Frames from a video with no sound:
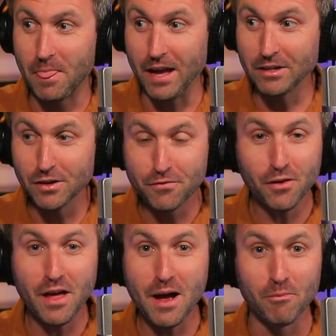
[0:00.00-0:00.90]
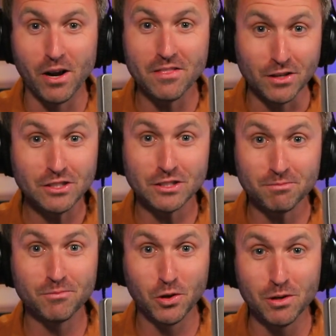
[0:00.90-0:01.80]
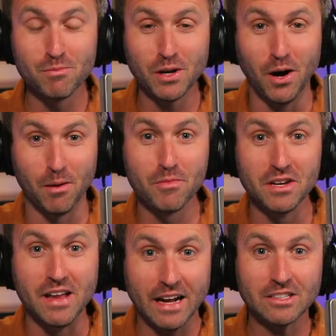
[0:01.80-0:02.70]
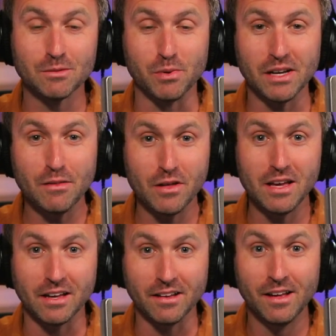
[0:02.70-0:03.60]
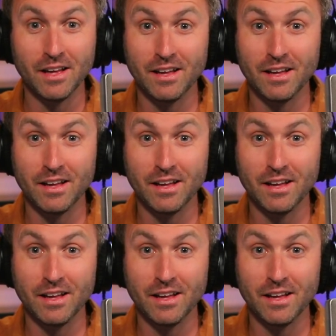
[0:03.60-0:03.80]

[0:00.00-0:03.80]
And good for them, right? This could become the next big thing.